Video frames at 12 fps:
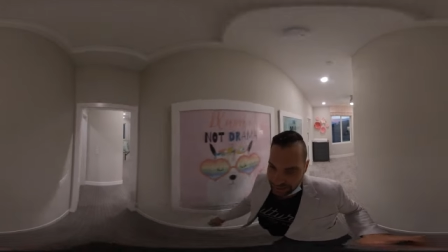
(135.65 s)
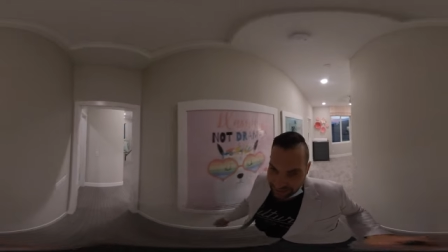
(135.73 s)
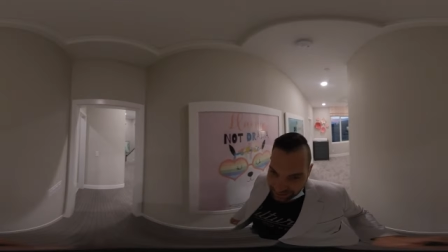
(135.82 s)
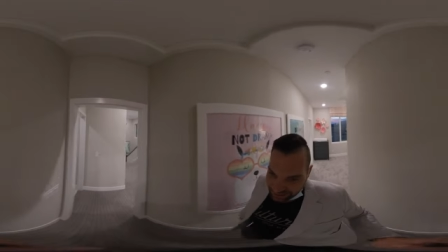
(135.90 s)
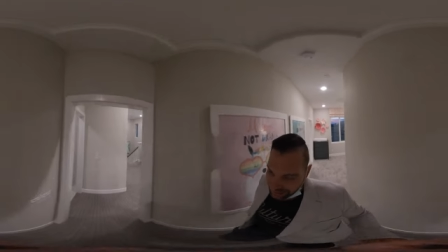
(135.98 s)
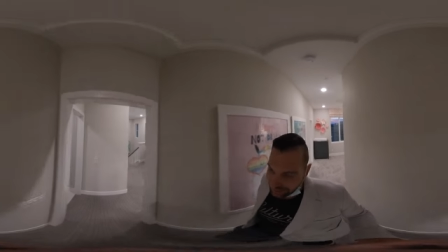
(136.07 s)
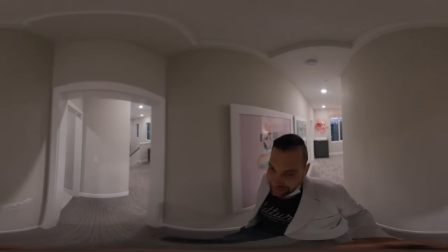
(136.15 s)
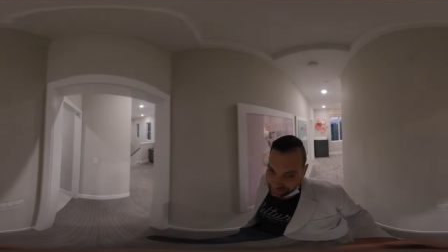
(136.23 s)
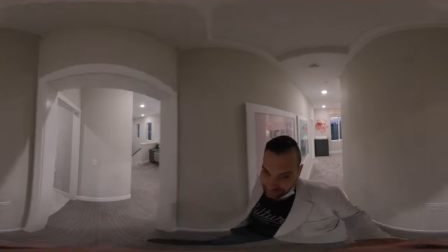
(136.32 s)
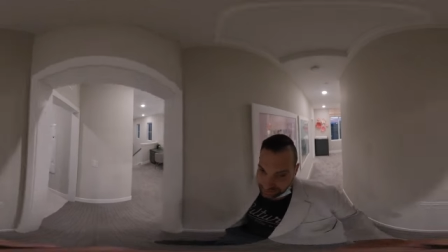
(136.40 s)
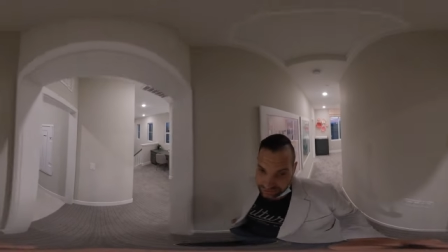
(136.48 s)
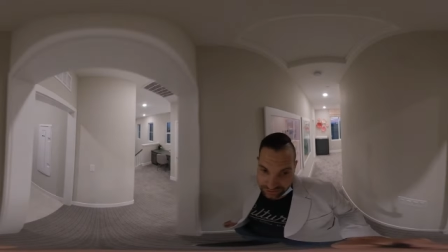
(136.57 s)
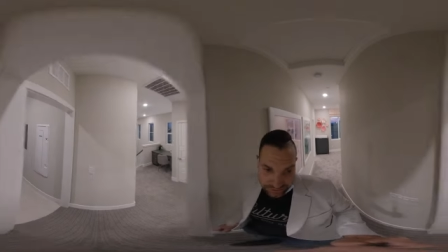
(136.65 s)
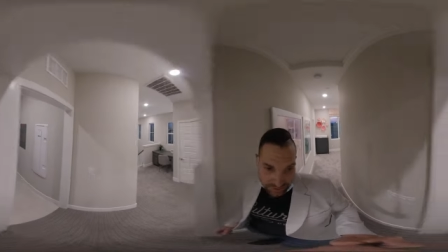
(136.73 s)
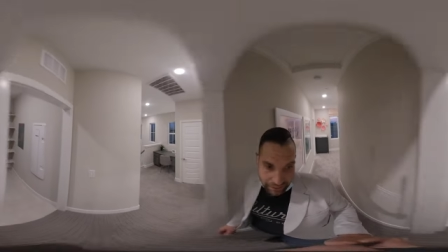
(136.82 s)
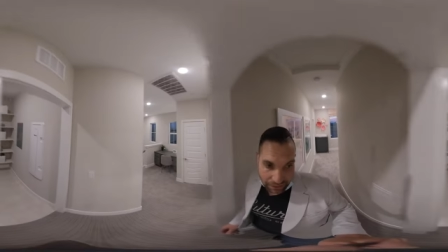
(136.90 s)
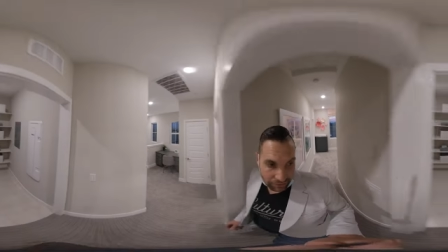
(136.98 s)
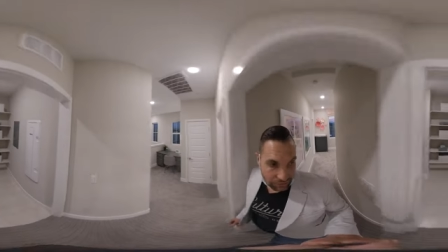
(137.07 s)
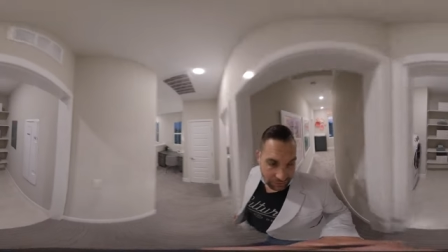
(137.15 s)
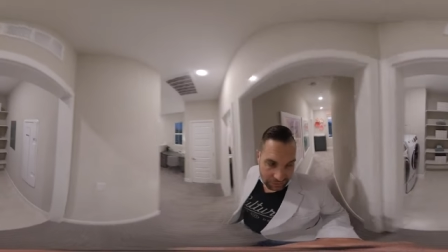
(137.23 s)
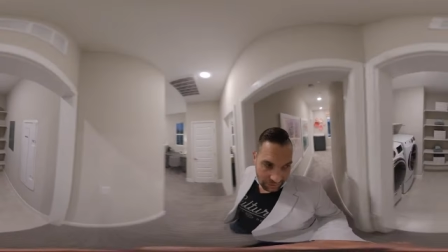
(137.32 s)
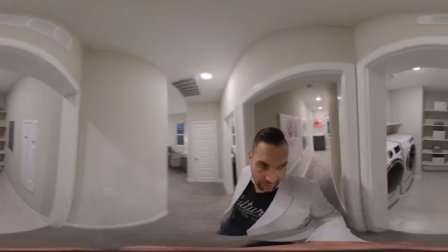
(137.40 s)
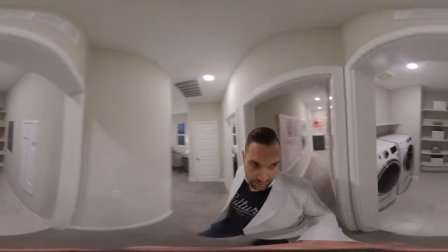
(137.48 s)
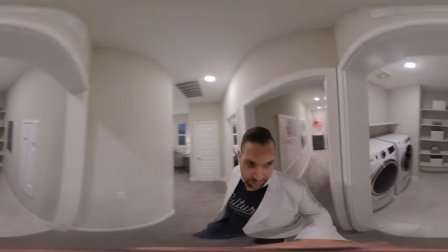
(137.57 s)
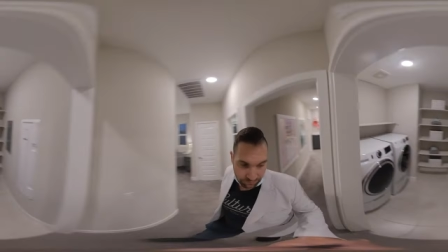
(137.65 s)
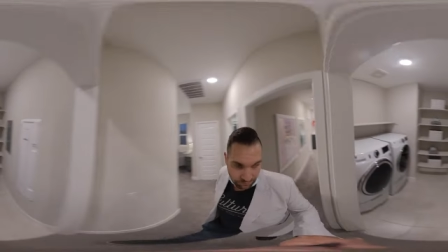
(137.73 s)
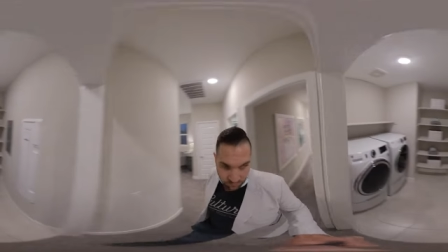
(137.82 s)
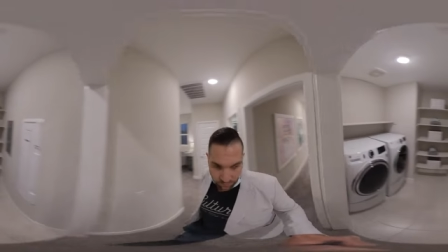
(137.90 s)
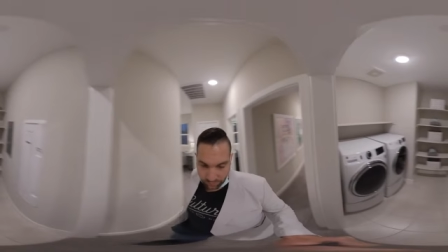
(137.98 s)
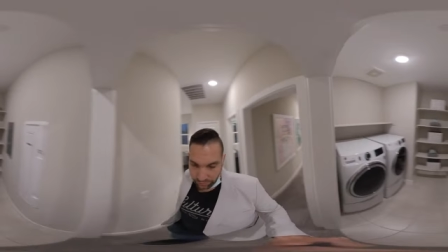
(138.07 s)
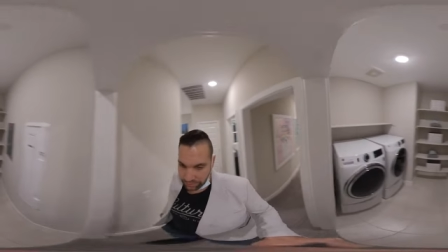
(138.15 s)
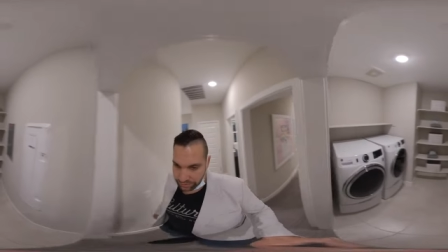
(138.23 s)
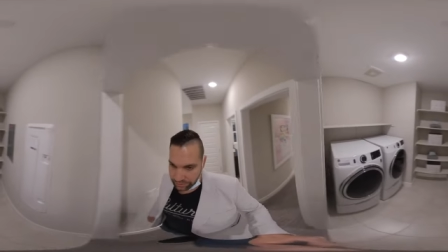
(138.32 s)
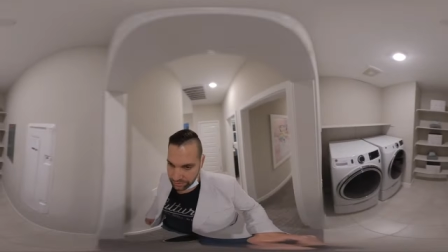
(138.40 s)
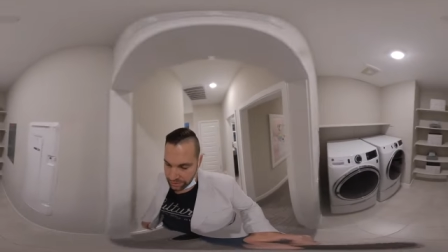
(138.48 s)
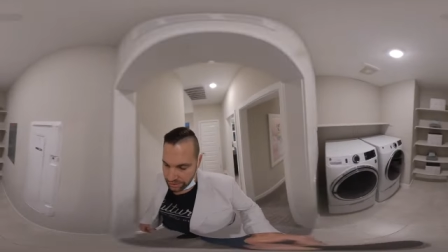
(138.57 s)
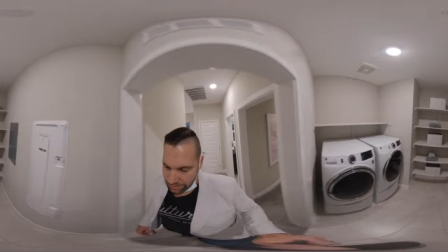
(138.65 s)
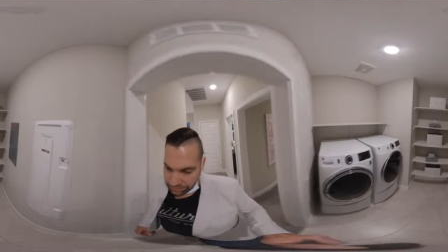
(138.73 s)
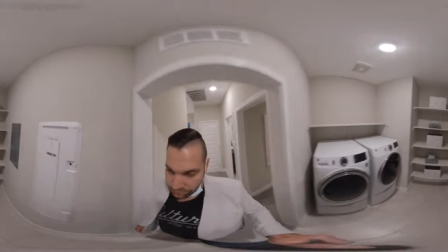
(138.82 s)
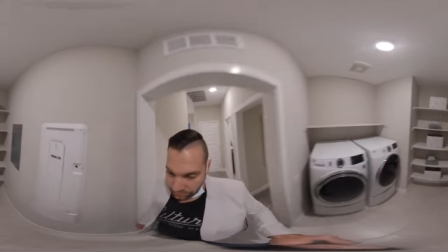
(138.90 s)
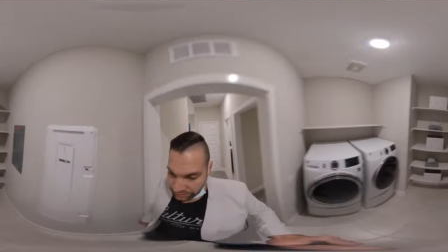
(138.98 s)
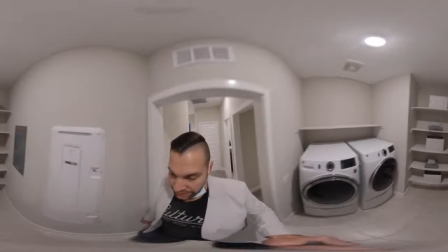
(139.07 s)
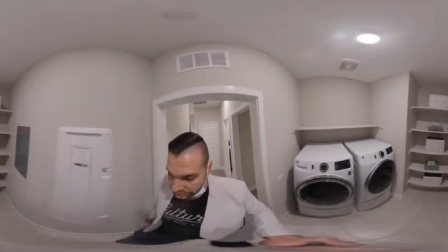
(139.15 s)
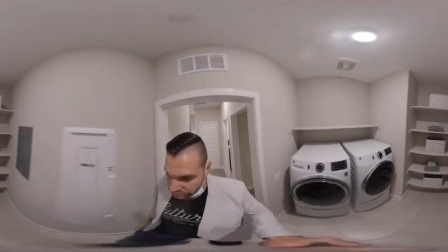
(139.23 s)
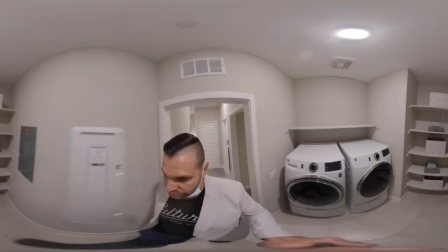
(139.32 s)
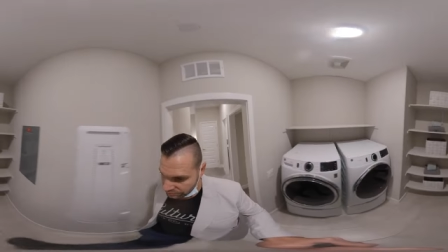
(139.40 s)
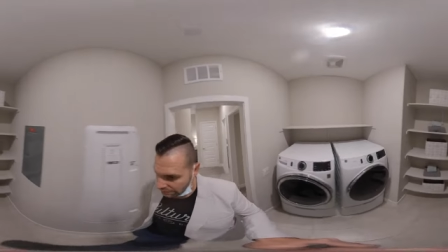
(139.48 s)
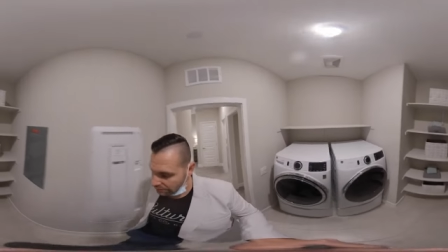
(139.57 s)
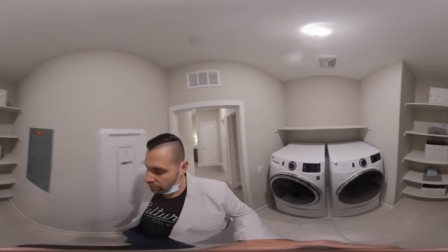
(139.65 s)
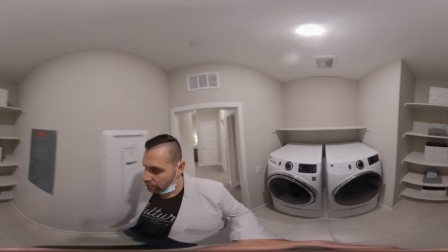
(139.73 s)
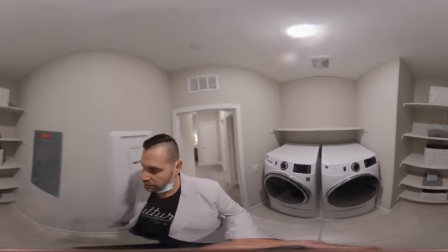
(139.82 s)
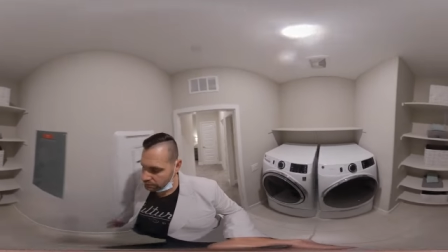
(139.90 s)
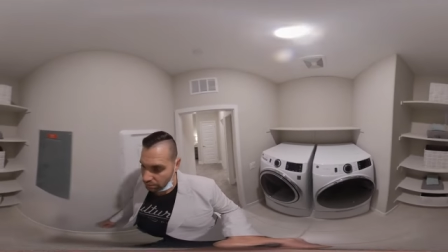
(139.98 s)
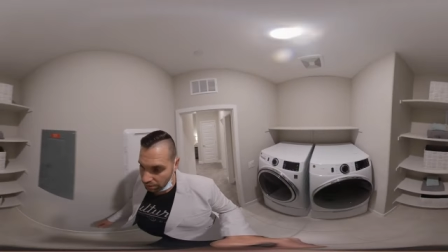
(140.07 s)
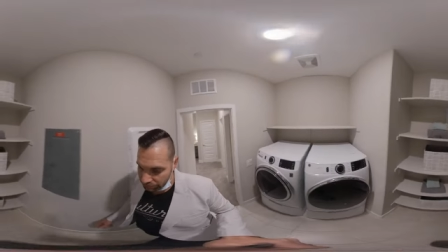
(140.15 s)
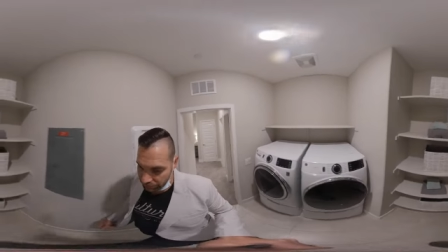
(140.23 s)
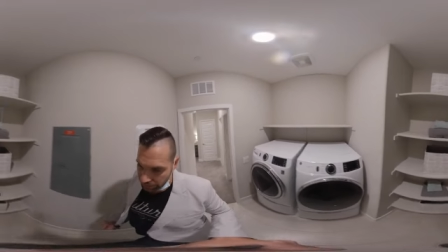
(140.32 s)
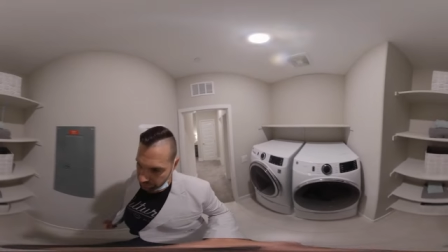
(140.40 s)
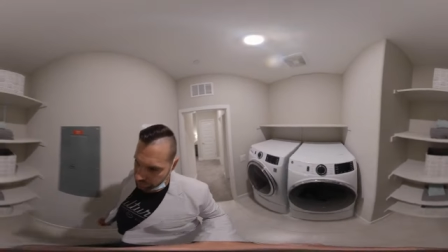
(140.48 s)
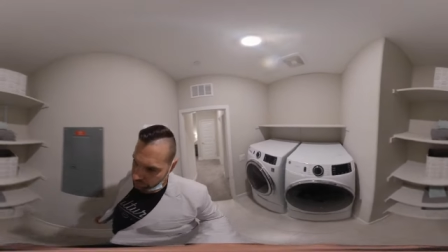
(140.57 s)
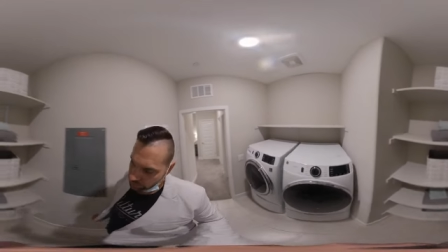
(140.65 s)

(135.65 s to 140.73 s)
I, I like this house uh, for, uh, for an entry level, small family,